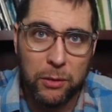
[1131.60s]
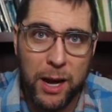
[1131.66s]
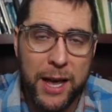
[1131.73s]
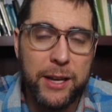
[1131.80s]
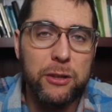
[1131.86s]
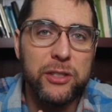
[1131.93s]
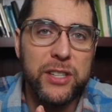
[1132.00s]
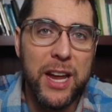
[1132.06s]

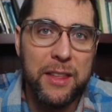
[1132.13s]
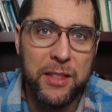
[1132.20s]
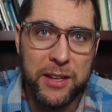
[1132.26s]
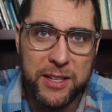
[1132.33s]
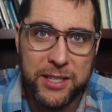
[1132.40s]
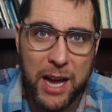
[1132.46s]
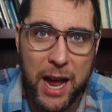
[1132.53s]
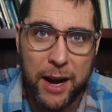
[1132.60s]
i understand the
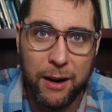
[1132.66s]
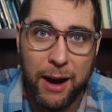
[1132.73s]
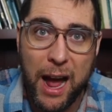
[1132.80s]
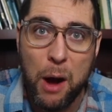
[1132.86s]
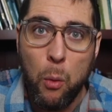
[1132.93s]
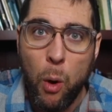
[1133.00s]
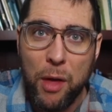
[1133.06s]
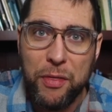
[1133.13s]
desire
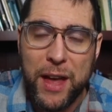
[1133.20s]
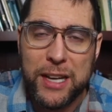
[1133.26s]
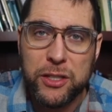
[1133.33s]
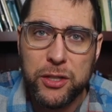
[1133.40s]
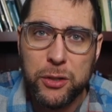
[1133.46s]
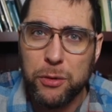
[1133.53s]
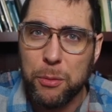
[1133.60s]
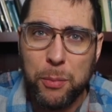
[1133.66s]
i want
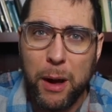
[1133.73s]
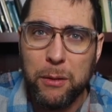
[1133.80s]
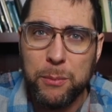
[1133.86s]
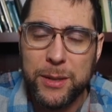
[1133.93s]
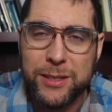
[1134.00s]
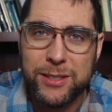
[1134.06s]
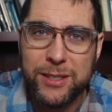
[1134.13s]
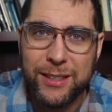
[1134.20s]
that too the
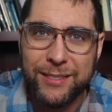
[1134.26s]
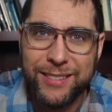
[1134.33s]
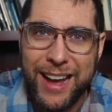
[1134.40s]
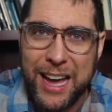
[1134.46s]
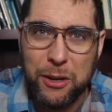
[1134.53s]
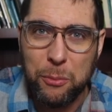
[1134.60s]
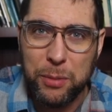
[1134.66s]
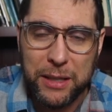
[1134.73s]
problem is
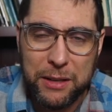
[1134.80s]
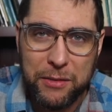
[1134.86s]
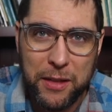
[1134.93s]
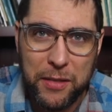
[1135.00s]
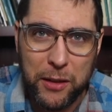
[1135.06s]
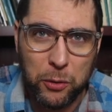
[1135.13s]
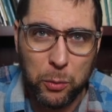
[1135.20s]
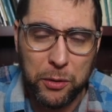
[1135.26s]
I don't believe
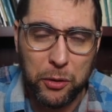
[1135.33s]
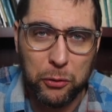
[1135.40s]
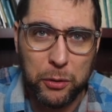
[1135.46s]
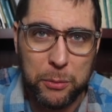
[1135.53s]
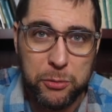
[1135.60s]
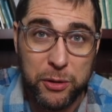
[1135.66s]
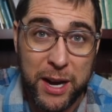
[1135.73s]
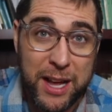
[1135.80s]
that that's what the
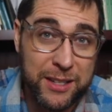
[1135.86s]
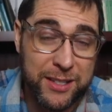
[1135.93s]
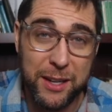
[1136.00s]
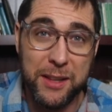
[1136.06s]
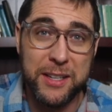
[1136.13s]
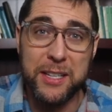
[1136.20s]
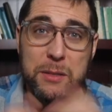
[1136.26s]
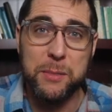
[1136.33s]
scripture has.
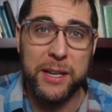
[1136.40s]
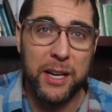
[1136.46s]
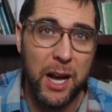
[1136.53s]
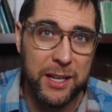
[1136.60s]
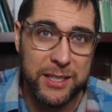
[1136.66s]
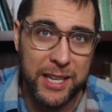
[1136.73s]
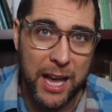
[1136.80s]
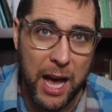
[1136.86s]
Now, that doesn't mean
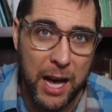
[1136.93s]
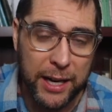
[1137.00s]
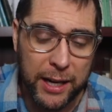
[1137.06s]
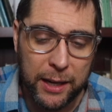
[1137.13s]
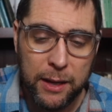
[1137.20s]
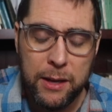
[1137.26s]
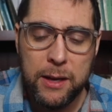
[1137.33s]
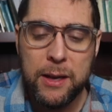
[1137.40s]
God's
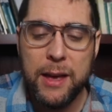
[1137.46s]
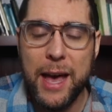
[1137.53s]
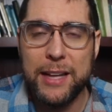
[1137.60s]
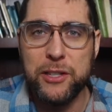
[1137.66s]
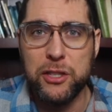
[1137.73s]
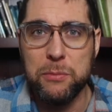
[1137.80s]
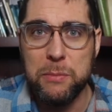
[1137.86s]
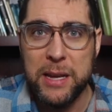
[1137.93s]
chaotic.
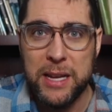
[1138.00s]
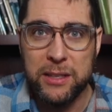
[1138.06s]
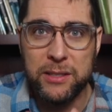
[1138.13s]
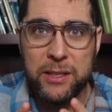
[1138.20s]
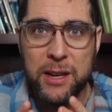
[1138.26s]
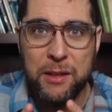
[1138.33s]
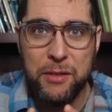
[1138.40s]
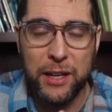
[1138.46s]
It just
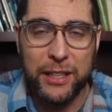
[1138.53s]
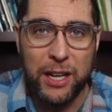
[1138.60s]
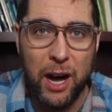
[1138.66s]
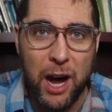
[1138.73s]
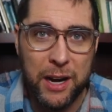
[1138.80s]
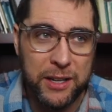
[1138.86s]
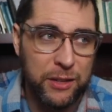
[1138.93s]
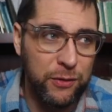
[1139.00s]
means that
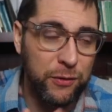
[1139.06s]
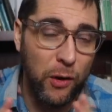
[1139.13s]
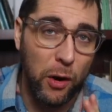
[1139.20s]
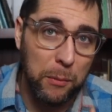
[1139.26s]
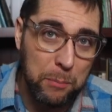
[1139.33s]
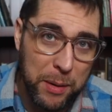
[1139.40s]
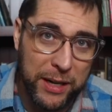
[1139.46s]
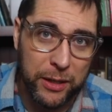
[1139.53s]
God is
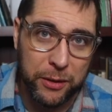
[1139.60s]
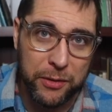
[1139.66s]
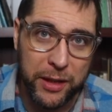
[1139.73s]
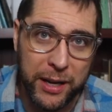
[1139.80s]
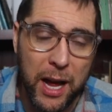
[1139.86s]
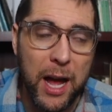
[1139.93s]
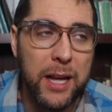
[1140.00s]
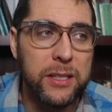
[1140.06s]
far bigger
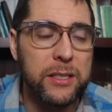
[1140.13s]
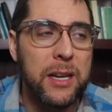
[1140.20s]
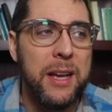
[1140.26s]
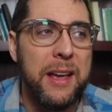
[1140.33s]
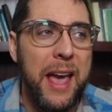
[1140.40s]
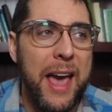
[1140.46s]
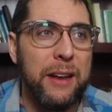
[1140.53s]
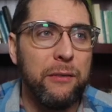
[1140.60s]
than us
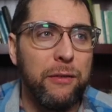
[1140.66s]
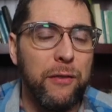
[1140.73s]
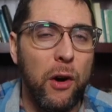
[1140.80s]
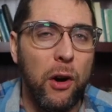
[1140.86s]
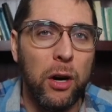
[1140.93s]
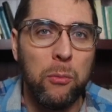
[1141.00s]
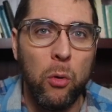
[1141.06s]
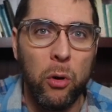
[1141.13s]
and
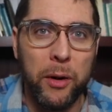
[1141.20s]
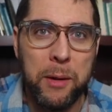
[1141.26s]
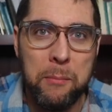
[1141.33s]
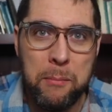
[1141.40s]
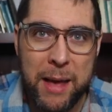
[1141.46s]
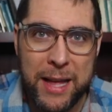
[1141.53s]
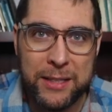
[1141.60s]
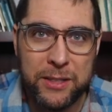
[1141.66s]
far more
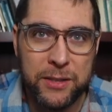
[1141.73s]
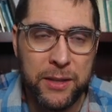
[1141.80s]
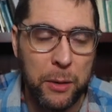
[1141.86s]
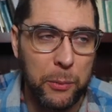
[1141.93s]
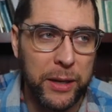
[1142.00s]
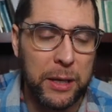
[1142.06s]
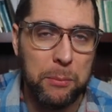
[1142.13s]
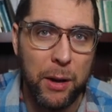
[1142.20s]
immense
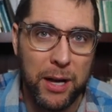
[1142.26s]
than we can